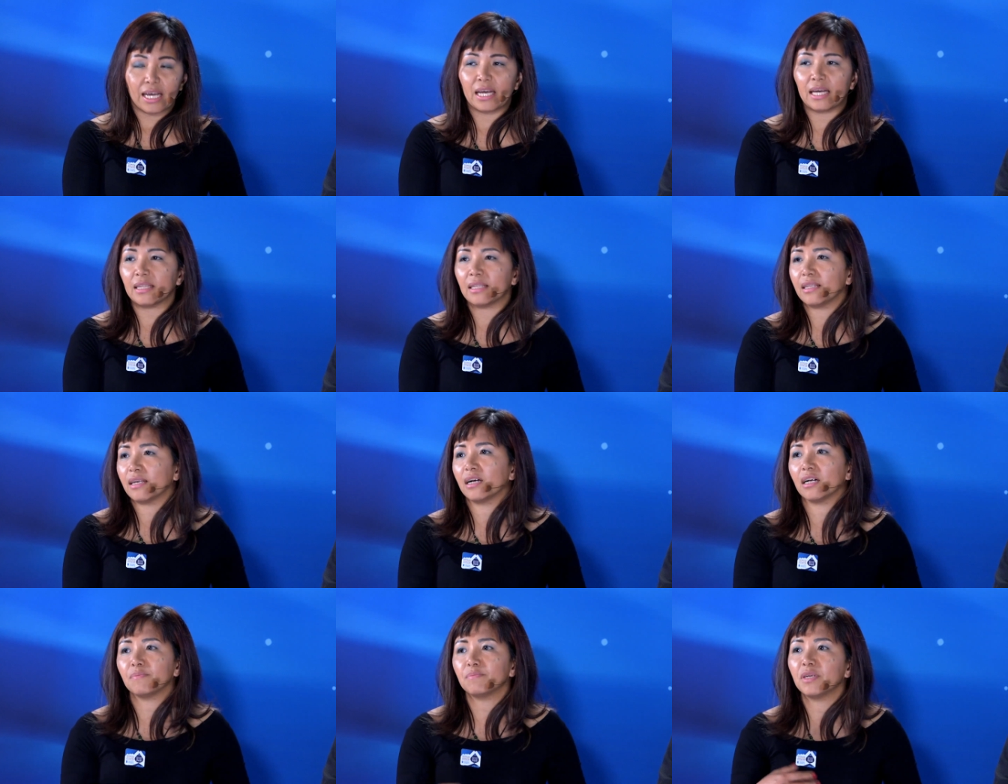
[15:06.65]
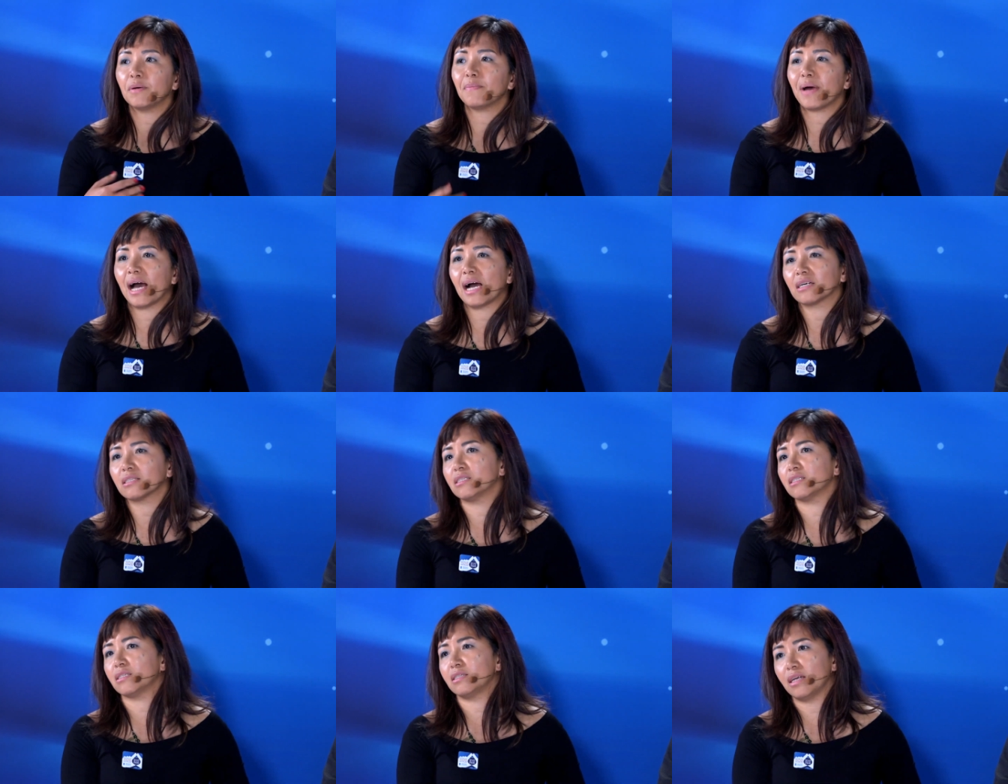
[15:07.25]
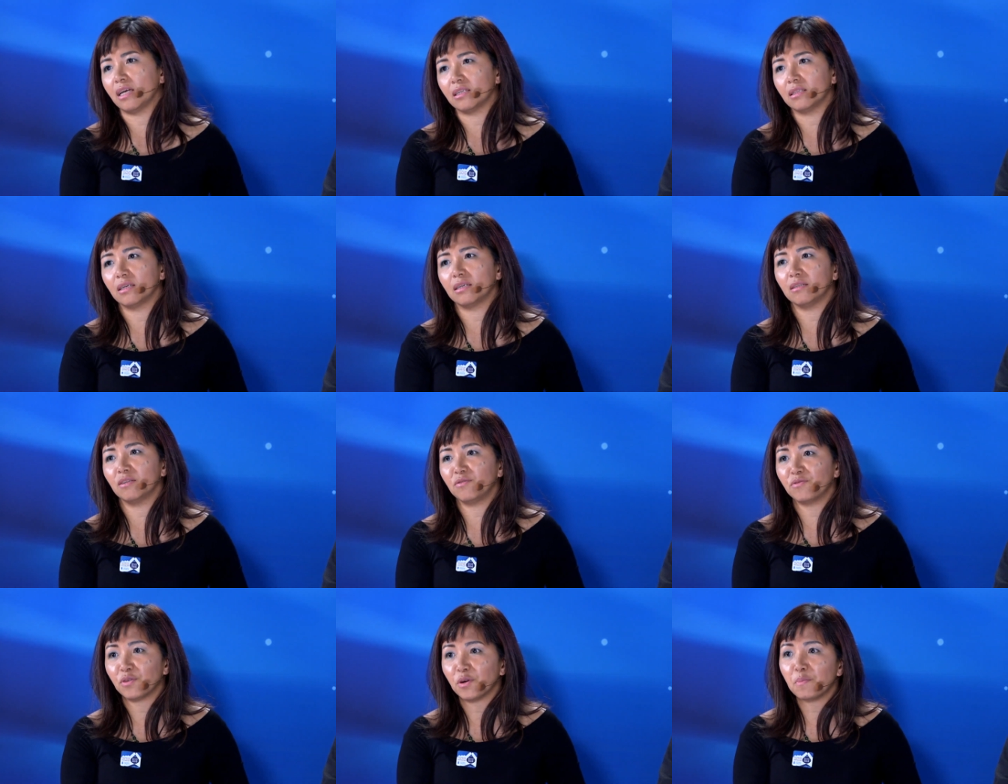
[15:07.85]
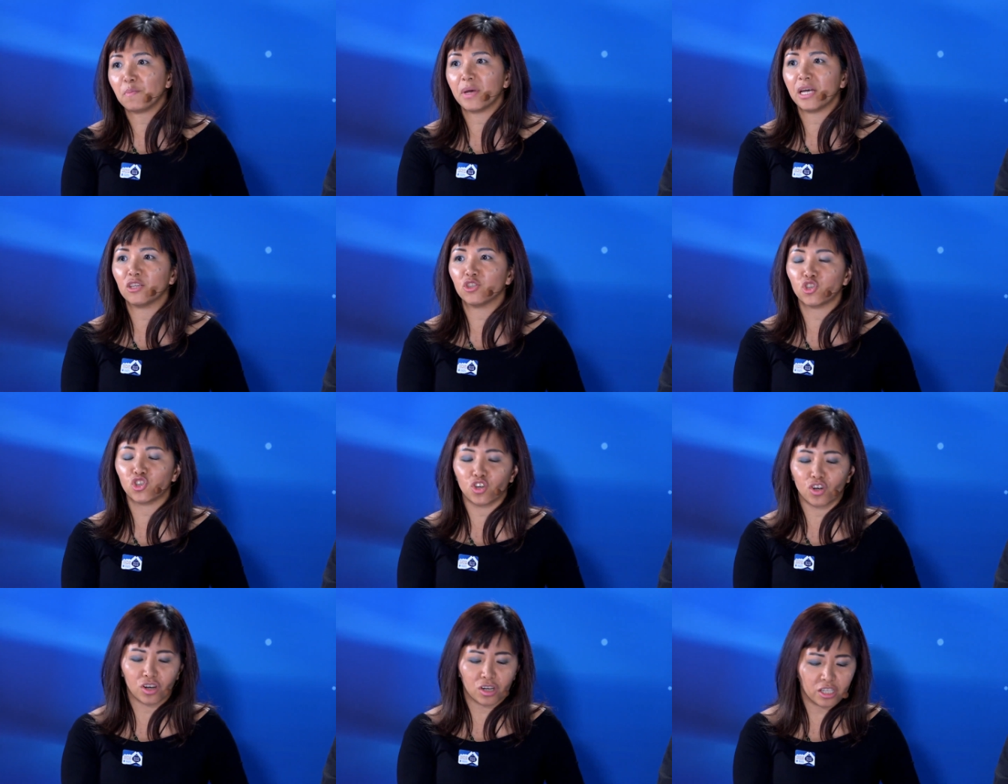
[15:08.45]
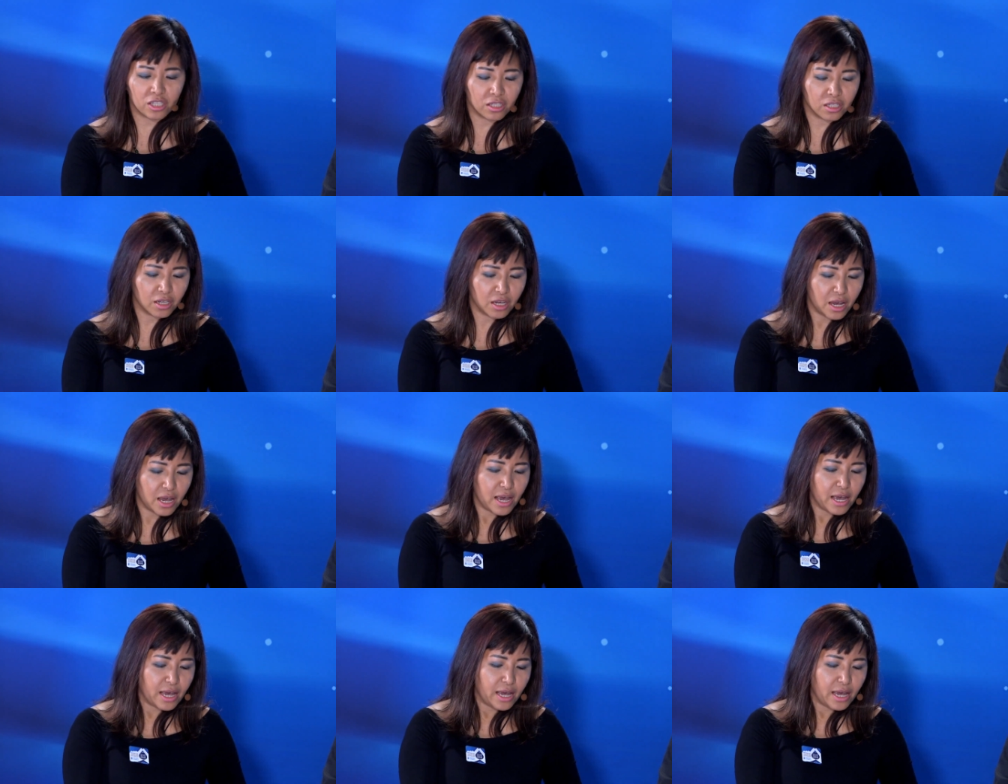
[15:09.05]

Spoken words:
and help them access data and information